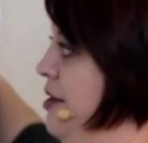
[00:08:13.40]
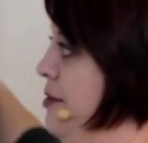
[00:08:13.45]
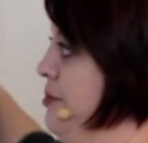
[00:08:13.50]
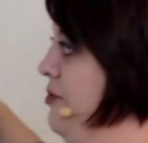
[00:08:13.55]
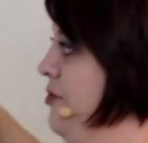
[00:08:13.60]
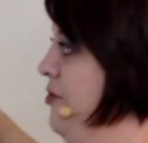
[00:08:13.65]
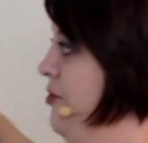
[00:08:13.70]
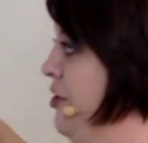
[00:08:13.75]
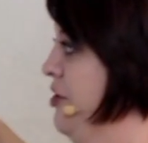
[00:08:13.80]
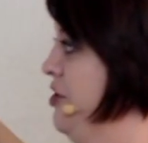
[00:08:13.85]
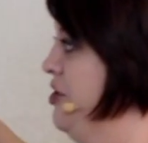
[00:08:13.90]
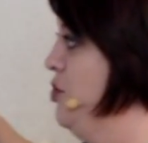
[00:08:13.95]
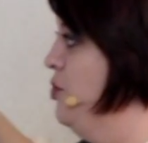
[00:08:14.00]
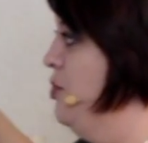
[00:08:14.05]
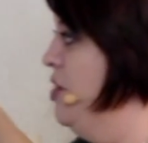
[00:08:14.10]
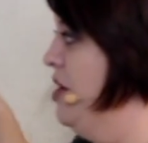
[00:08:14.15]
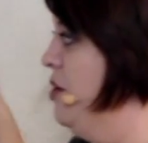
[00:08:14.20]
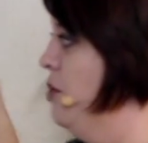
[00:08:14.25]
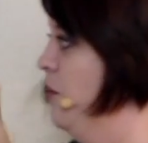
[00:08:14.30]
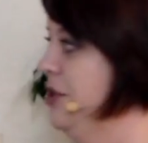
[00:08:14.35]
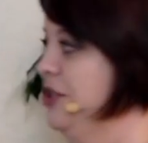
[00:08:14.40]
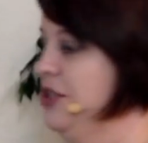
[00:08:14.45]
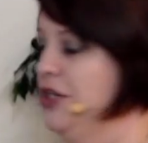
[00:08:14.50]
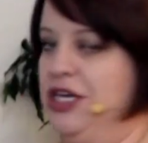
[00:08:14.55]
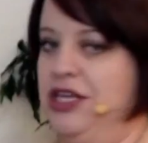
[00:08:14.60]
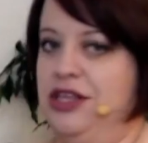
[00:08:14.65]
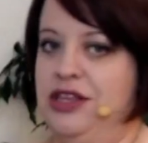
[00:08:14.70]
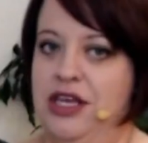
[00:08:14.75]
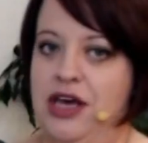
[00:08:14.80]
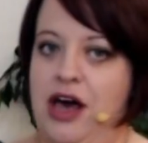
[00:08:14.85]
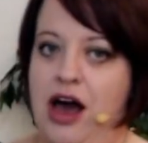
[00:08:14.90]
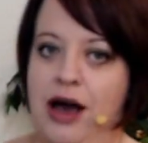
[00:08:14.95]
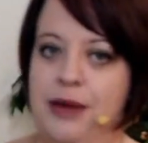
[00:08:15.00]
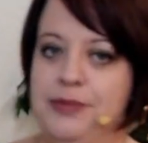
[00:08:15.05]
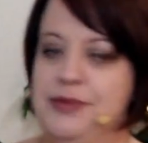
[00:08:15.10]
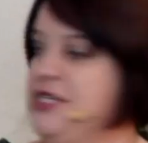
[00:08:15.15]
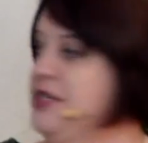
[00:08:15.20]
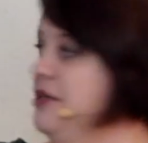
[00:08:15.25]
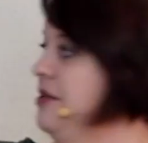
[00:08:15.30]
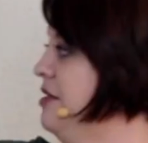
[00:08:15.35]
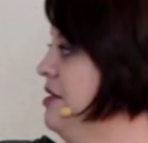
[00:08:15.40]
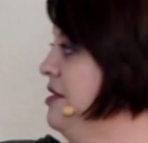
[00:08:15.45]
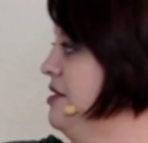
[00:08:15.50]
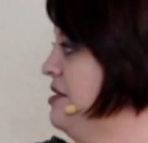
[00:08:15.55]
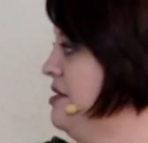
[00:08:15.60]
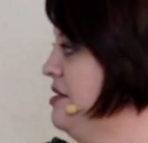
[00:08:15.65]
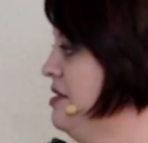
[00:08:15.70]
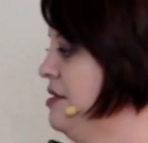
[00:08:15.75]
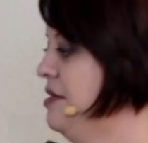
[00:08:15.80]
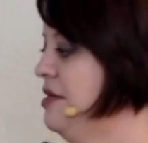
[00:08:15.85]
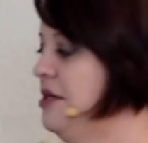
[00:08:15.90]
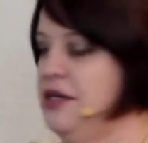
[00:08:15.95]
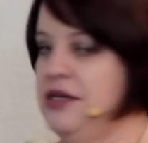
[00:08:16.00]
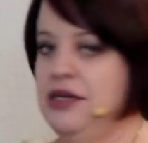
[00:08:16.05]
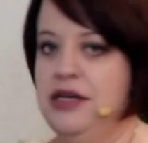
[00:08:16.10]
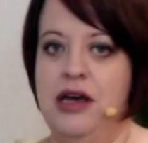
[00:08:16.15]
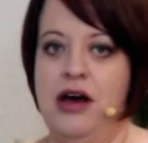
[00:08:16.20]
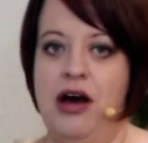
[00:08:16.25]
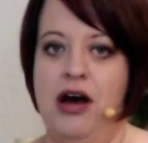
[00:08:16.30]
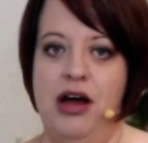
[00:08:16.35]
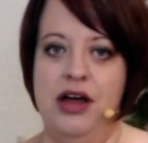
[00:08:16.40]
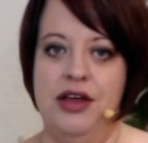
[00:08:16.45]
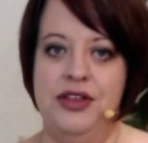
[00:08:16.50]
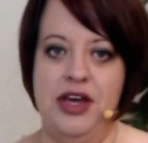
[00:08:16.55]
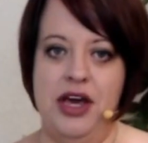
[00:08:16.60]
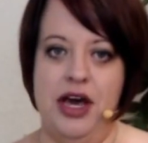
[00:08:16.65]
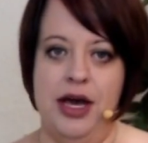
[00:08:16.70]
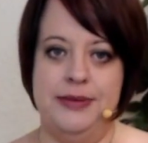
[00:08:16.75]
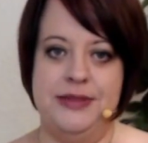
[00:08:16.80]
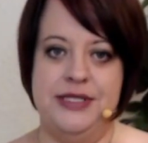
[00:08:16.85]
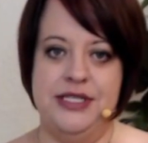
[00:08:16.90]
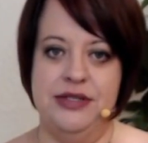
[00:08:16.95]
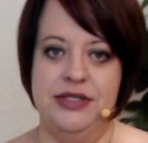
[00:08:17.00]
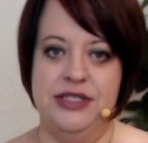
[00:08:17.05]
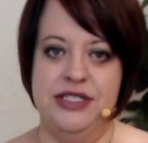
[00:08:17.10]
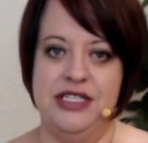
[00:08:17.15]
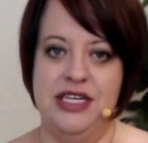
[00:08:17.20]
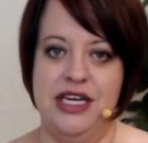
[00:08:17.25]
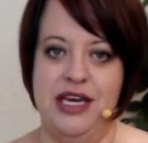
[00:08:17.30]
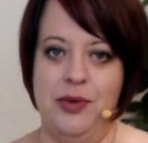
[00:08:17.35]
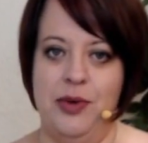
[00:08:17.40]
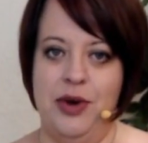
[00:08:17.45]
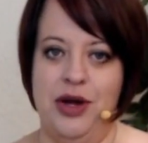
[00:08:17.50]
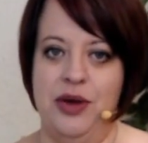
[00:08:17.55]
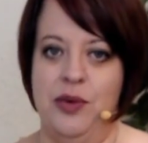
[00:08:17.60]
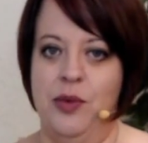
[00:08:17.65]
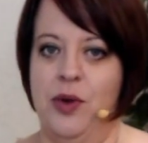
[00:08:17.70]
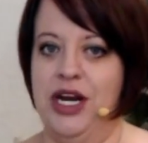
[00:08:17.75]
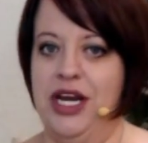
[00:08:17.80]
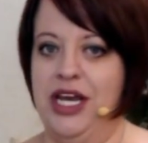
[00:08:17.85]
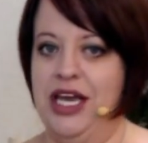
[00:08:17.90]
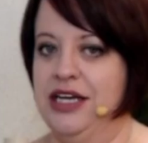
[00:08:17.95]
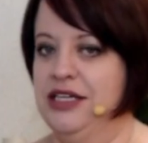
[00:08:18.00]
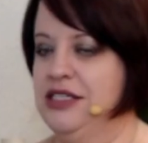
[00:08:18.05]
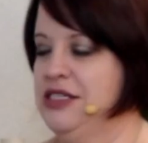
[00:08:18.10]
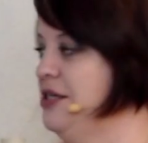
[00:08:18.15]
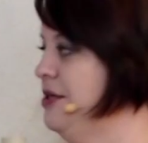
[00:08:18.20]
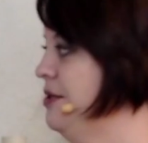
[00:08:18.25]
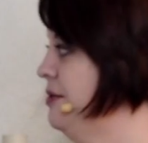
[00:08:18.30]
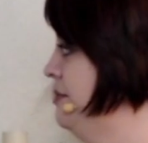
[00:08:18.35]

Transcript: first week, we'll look at the obstacles, all of the obstacles to get where you want to get to,